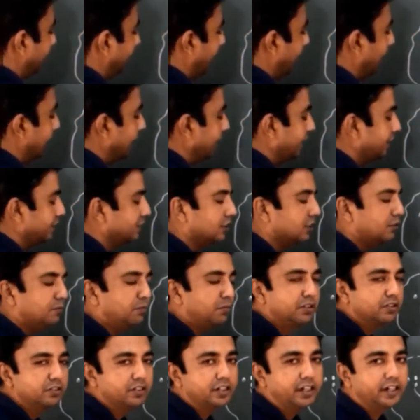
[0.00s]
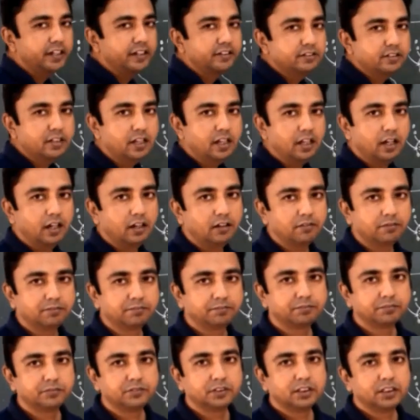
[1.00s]
antigen presenting cell,
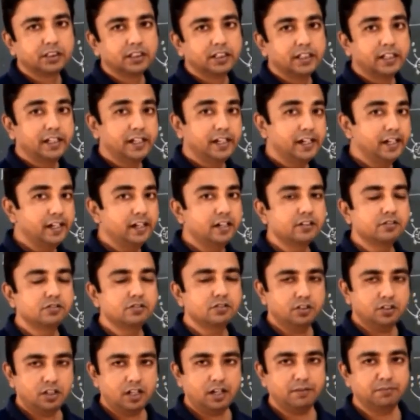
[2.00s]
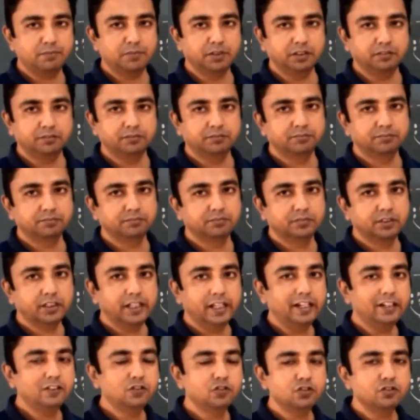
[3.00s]
it does not happen.
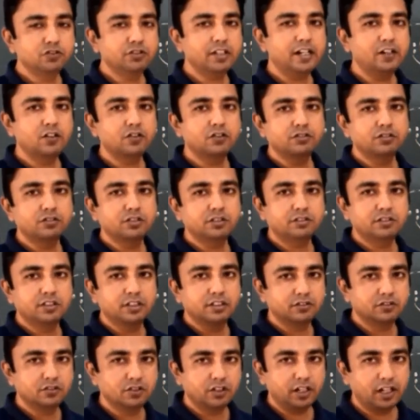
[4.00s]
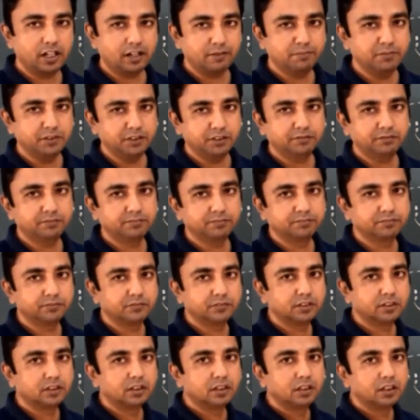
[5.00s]
Exocytosis does not happen.
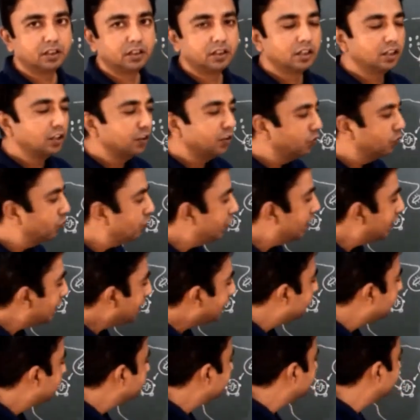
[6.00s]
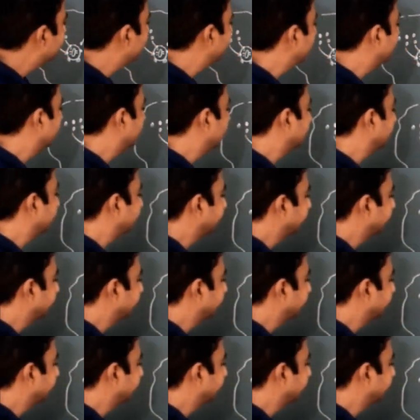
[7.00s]
What happens here?